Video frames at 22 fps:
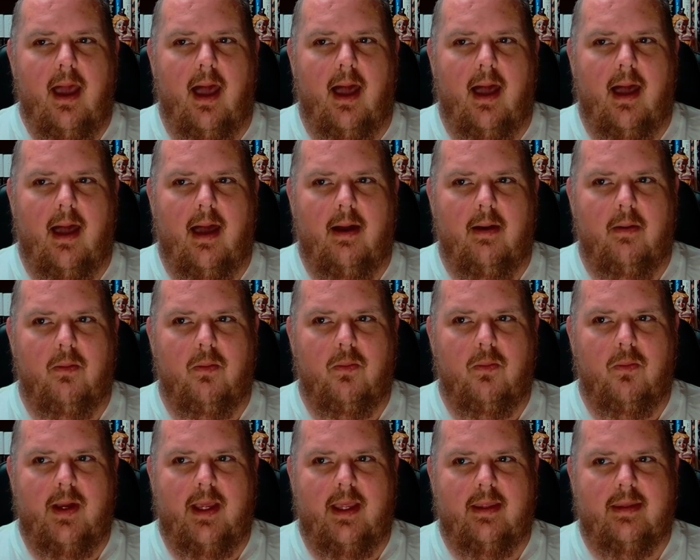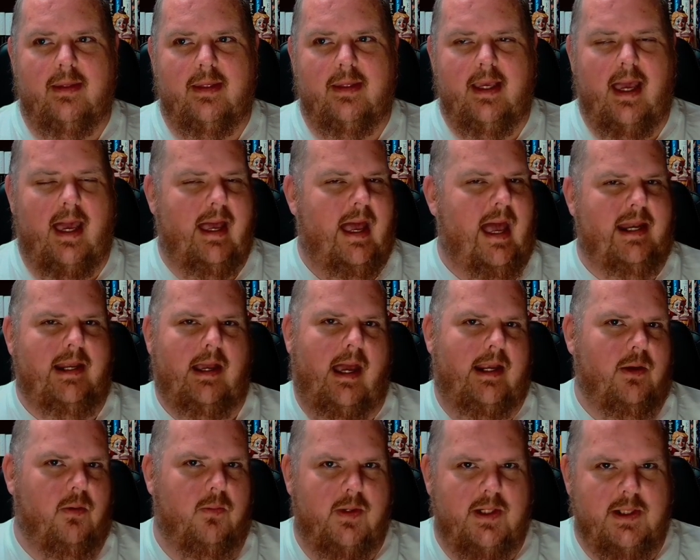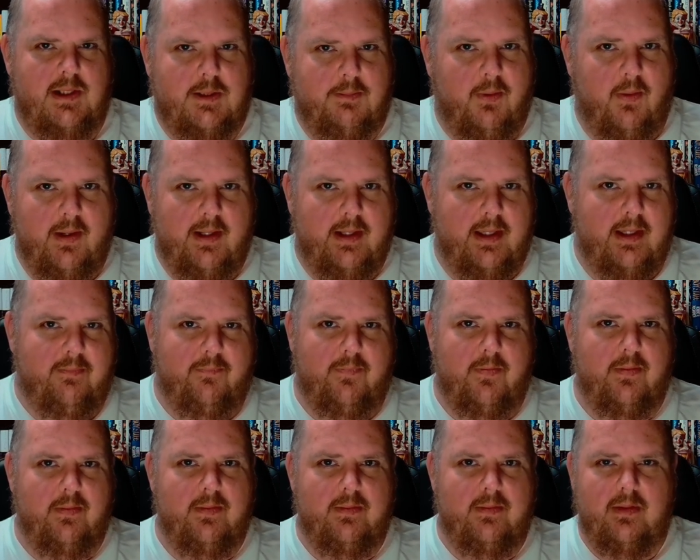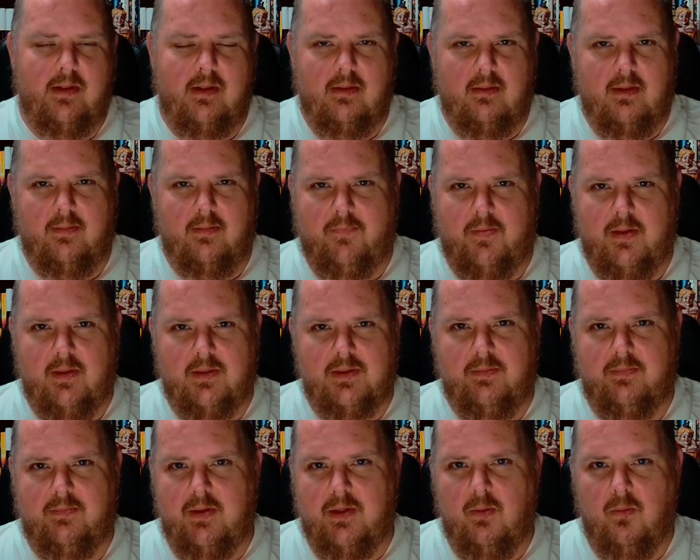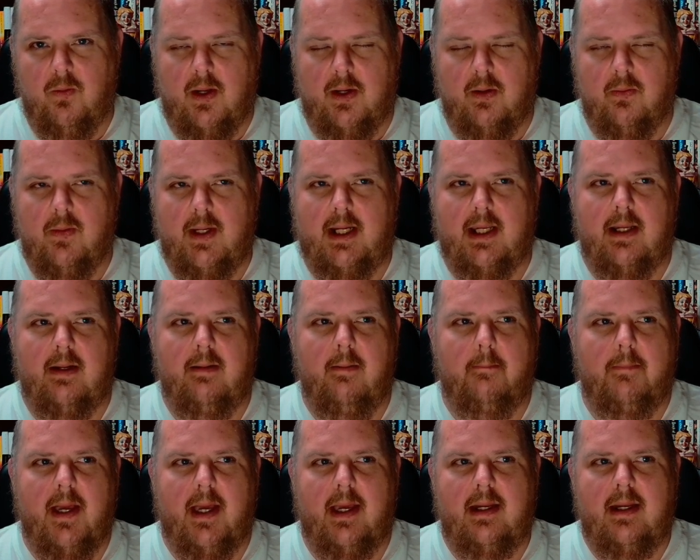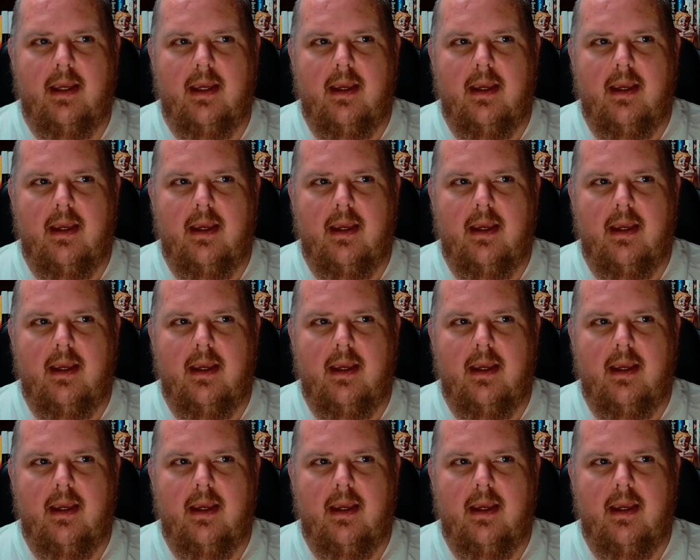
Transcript: I don't want to spoil it for those of you that want to read it, but